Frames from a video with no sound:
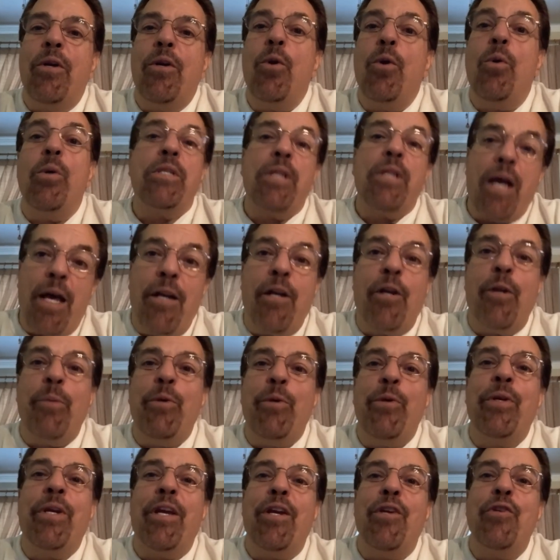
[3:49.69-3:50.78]
who was not a
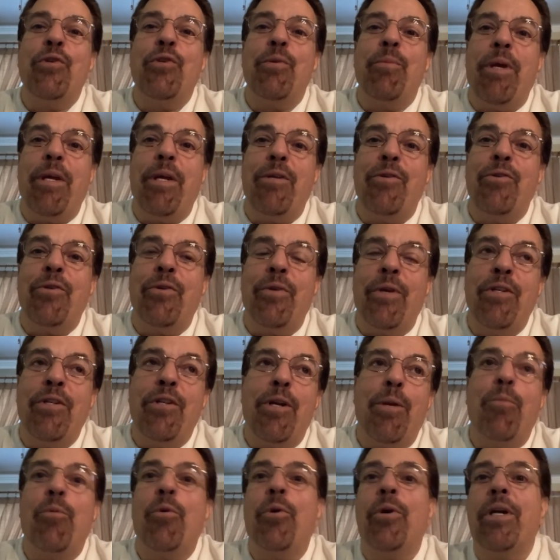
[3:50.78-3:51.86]
communication major, ended
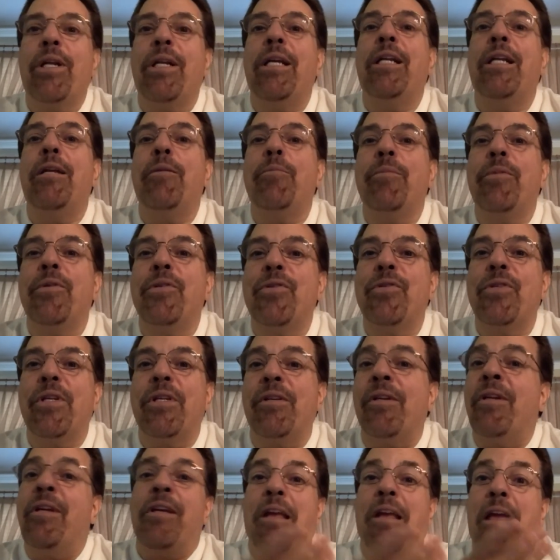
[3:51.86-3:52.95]
up working at
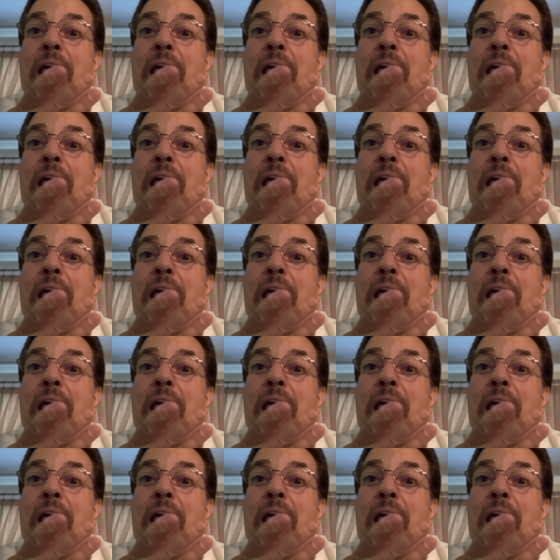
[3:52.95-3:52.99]
NBC.